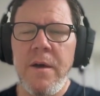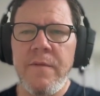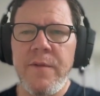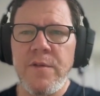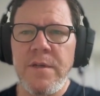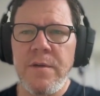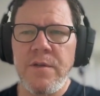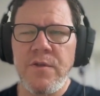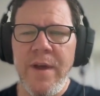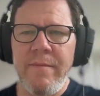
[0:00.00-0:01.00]
of those
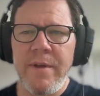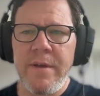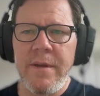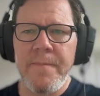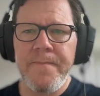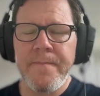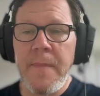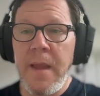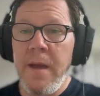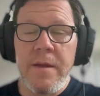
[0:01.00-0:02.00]
years traveling
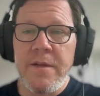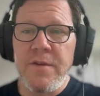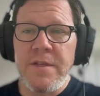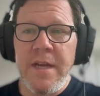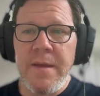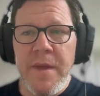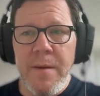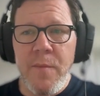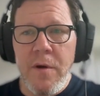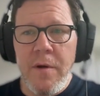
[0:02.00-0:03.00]
countries like
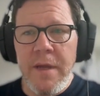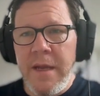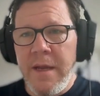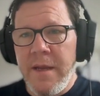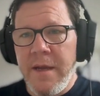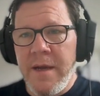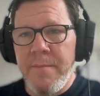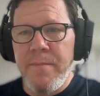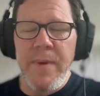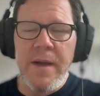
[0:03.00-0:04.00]
Myanmar, India,
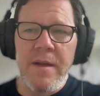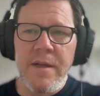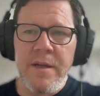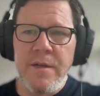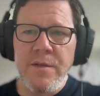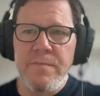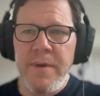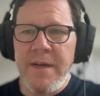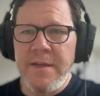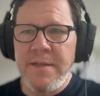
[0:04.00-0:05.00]
Bangladesh,
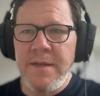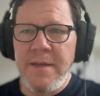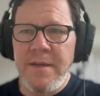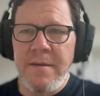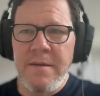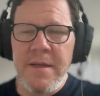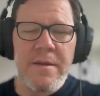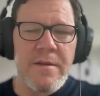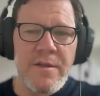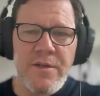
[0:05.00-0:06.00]
Pakistan,
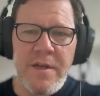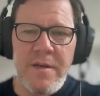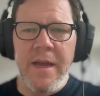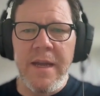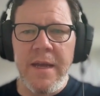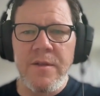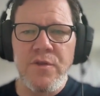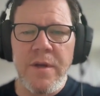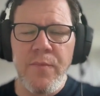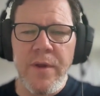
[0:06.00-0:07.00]
Indonesia. Again,
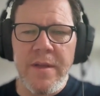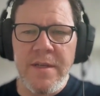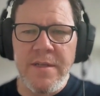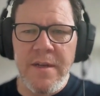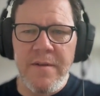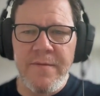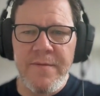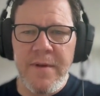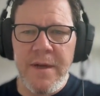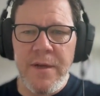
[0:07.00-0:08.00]
trying to bring this kind of
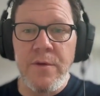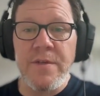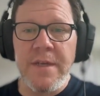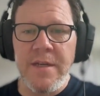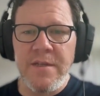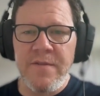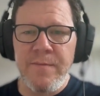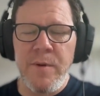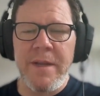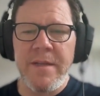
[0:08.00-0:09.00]
use case of
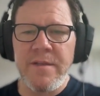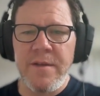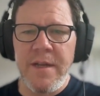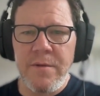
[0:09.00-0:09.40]
mobile internet